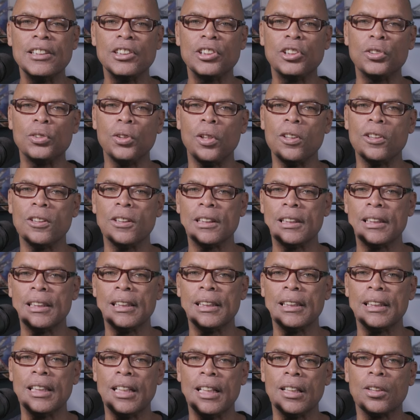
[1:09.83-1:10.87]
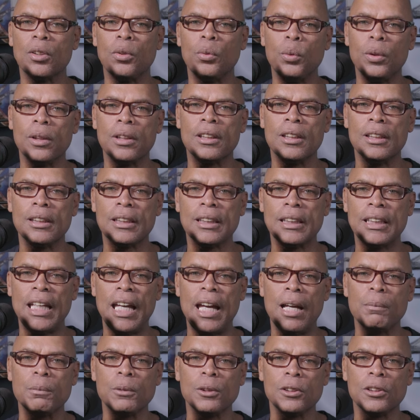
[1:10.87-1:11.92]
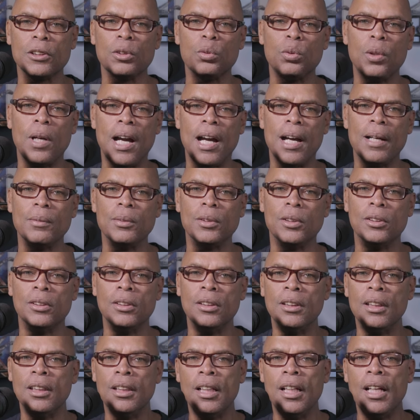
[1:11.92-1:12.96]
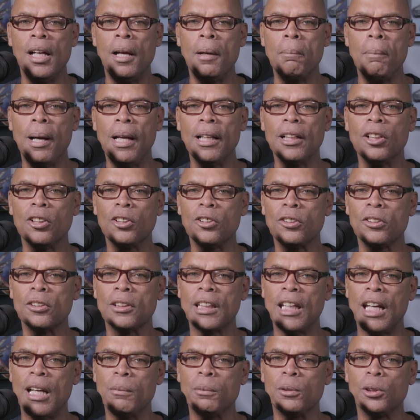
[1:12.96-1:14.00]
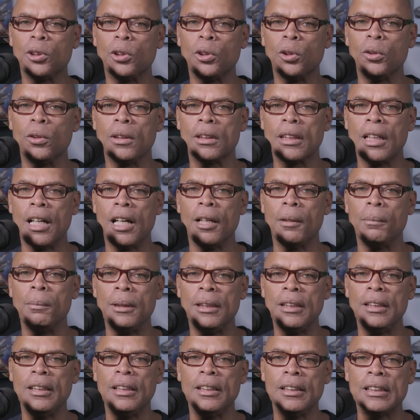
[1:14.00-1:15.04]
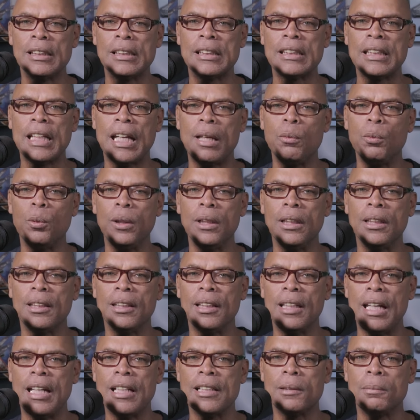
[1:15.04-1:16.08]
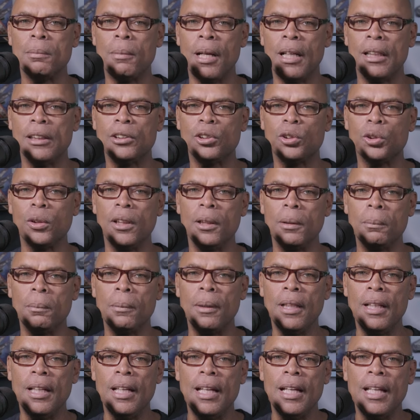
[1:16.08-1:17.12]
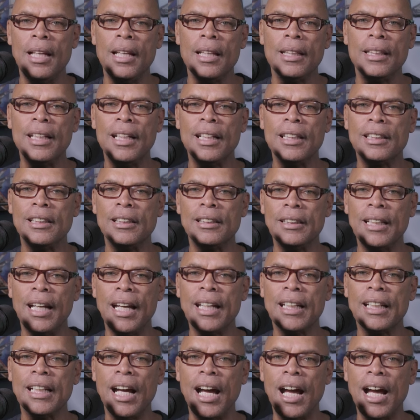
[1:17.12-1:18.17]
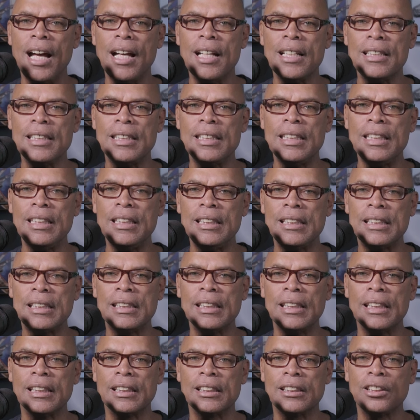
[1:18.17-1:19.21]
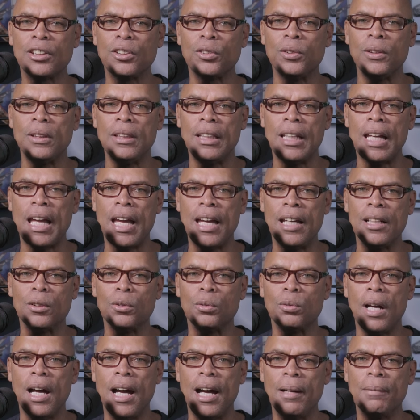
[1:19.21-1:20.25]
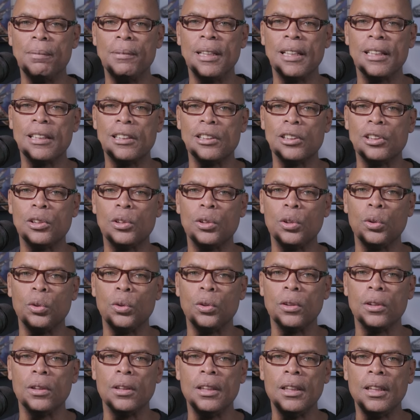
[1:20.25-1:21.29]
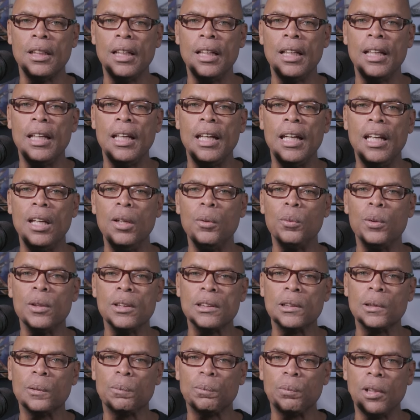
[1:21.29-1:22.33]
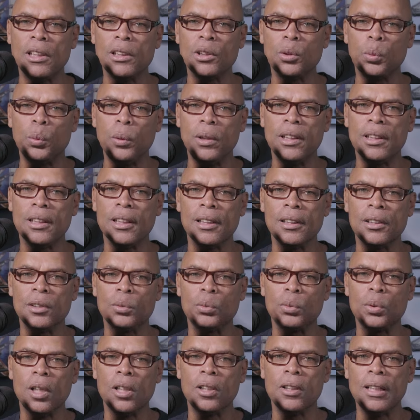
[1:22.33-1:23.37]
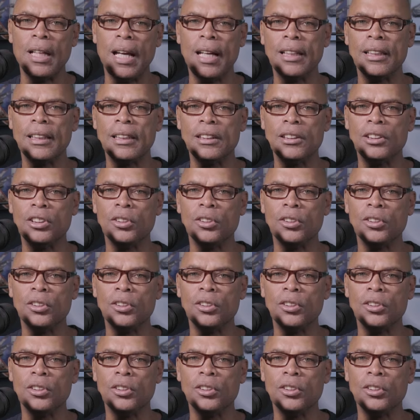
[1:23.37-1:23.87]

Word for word: a stroke of good luck with the camera's arrival. My local camera store called me the same week as my trip that the Nikon Z6 III had arrived at the store. It was the first week of the rollout in